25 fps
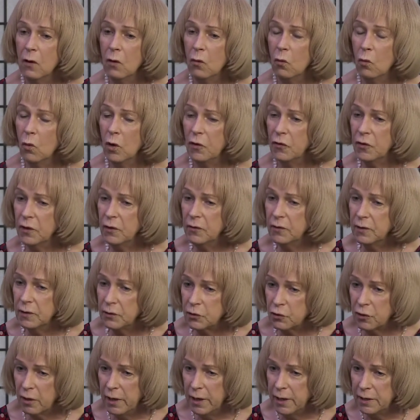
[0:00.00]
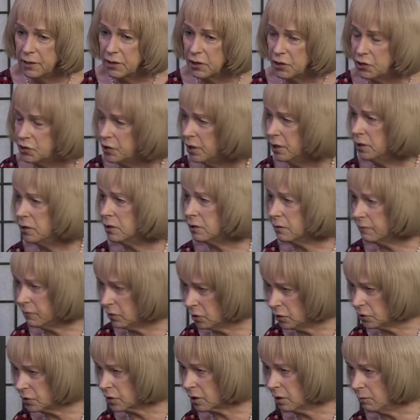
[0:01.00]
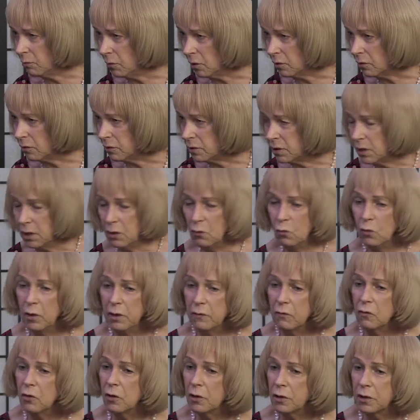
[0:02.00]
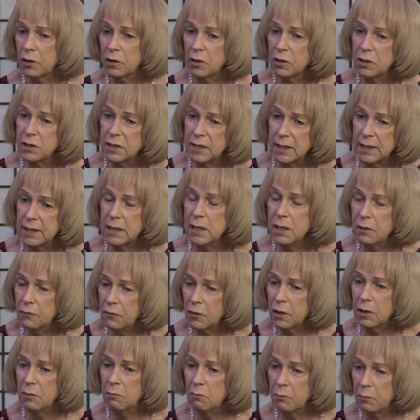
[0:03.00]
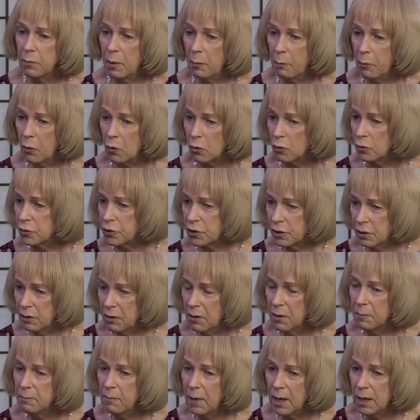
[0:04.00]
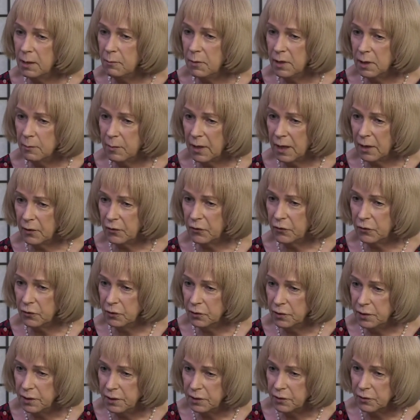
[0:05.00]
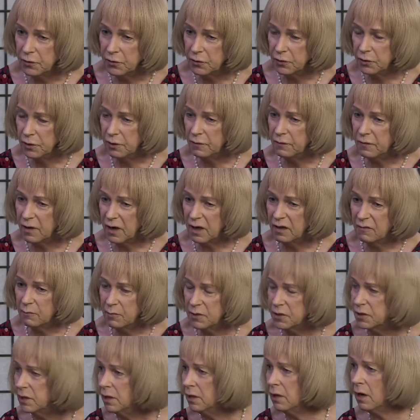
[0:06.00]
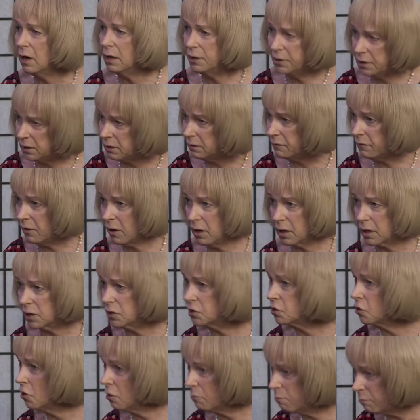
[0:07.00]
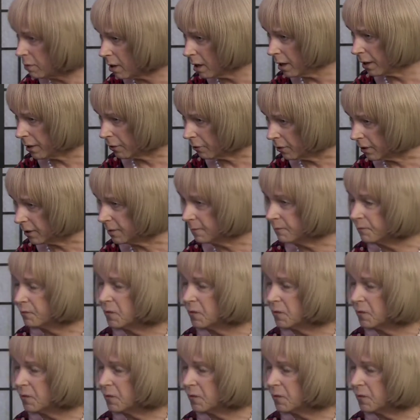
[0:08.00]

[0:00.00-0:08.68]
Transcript: Within the trans and gender diverse community, we've got a significant proportion, maybe about 30 to 35%, identifying as non-binary.